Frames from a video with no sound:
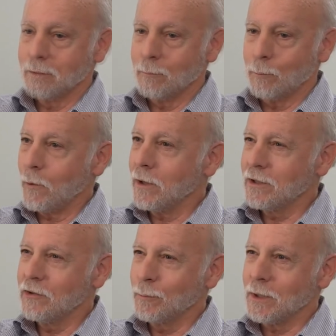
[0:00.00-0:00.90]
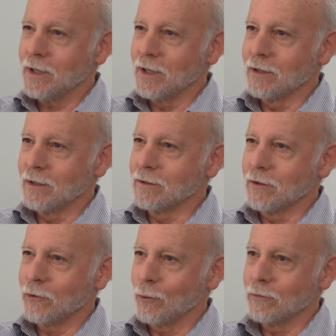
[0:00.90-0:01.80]
Broadly speaking,
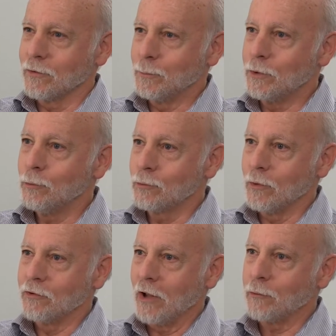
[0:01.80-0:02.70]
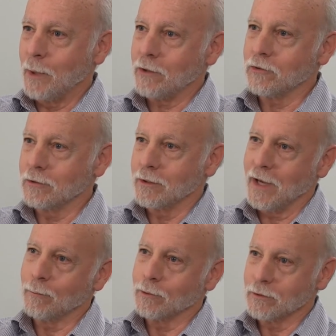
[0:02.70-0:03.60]
there's sort of some usual suspects you look
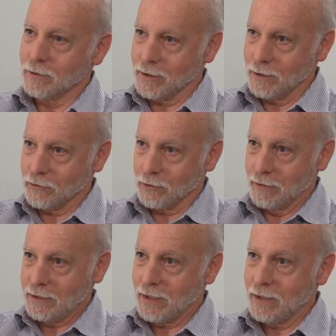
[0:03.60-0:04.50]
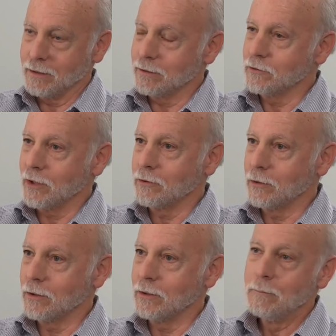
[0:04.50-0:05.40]
at when you're looking at survey data:
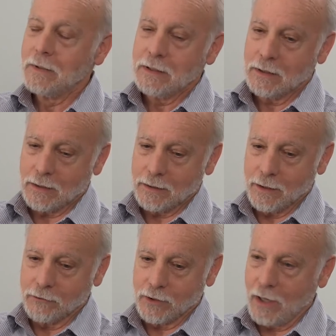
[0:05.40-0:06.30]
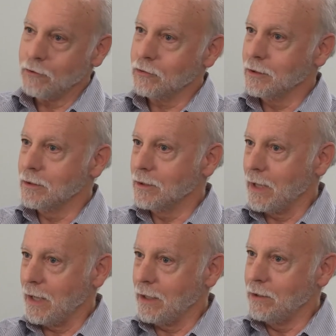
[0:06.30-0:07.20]
gender,
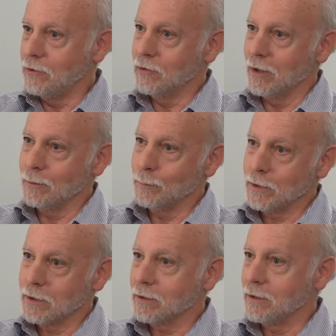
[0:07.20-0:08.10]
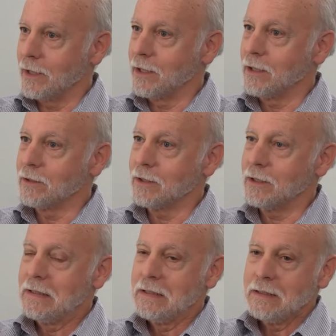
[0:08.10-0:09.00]
education, age, political
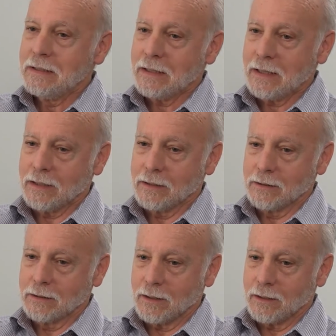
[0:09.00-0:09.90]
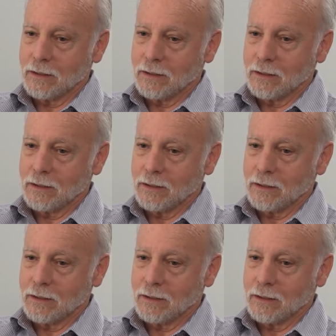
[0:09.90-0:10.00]
identity. And